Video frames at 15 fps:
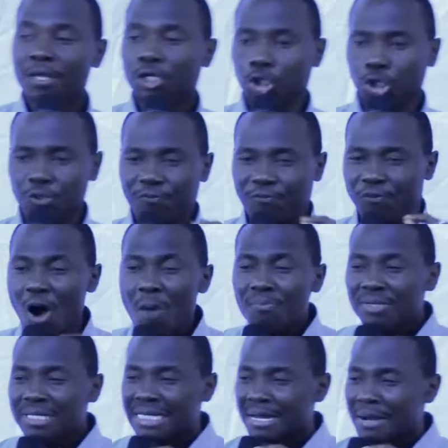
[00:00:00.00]

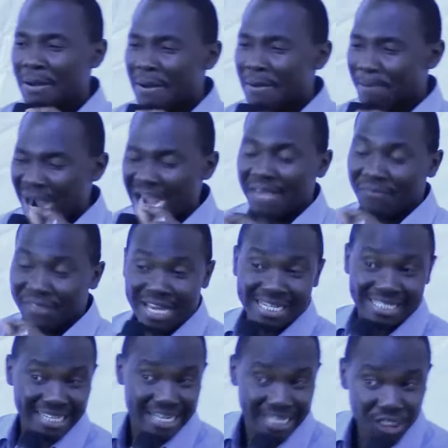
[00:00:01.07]
informed by their
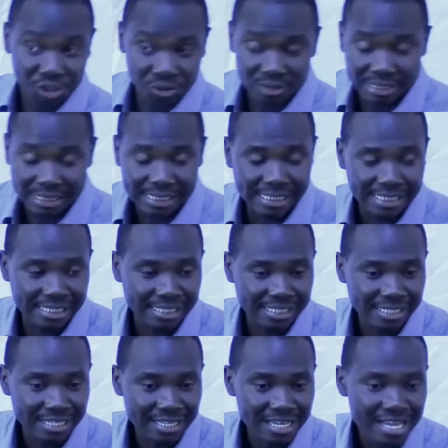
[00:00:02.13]
traditions
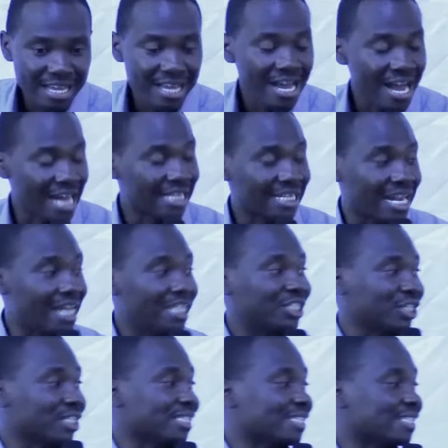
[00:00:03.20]
and
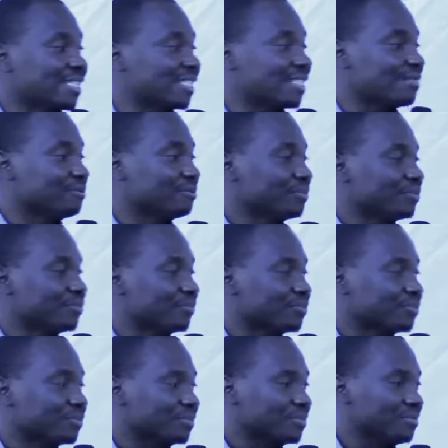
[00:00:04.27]
cultures.
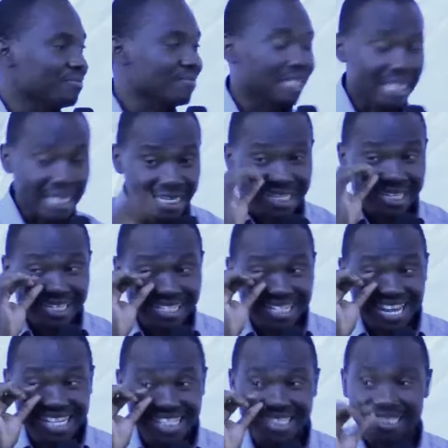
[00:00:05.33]
That is
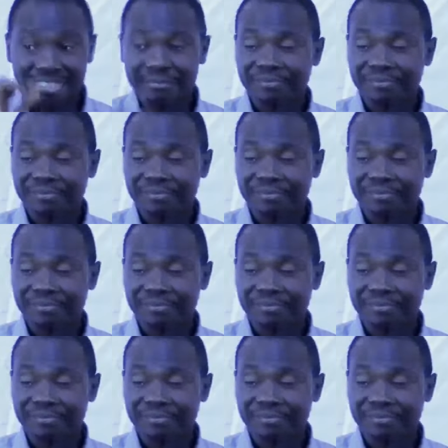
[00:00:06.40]
sight.